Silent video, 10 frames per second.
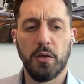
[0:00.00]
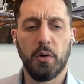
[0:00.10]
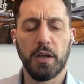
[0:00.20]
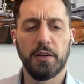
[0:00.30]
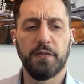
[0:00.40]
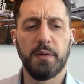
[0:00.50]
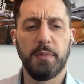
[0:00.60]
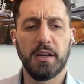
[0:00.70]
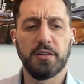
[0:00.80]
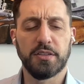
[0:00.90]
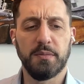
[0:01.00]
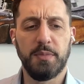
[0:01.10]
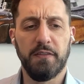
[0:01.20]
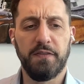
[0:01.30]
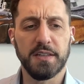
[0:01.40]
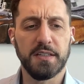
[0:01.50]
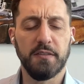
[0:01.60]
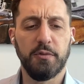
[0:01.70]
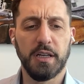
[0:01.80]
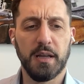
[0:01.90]
You want your fund managers to be
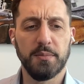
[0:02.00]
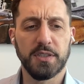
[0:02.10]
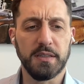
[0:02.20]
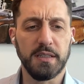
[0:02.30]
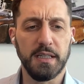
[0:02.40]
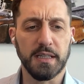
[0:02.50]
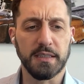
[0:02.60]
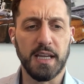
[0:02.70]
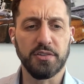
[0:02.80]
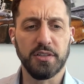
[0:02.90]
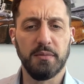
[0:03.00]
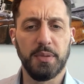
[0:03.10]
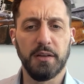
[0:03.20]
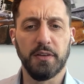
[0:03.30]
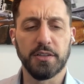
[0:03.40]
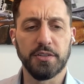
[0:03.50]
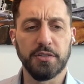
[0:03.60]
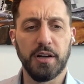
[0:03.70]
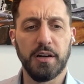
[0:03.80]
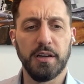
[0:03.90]
offensive when it comes to seed extension, a bit of a
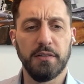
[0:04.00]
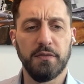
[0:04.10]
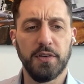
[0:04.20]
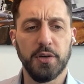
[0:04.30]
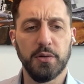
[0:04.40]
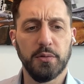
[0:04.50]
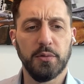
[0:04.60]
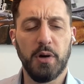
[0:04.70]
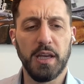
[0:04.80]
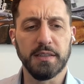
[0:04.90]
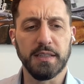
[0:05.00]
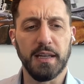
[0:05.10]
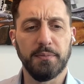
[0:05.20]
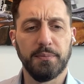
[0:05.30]
contrarian view. Why is that?